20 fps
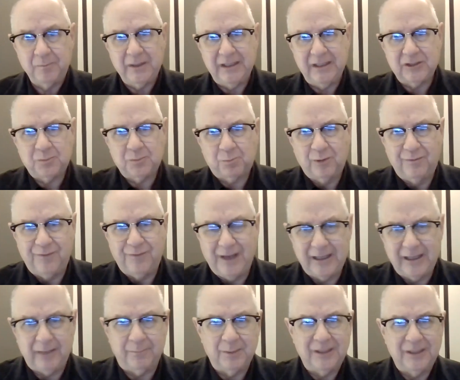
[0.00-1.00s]
It's
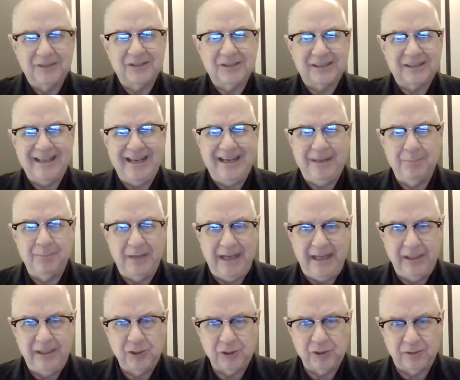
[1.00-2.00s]
preventive, but it's a
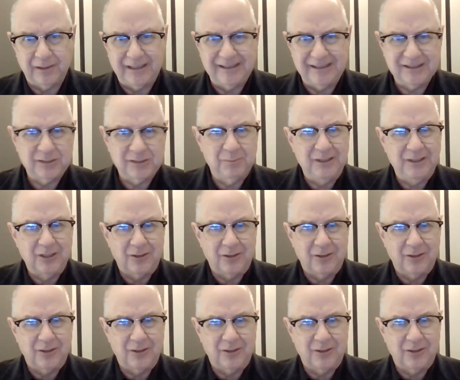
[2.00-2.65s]
combination. That doesn't mean you're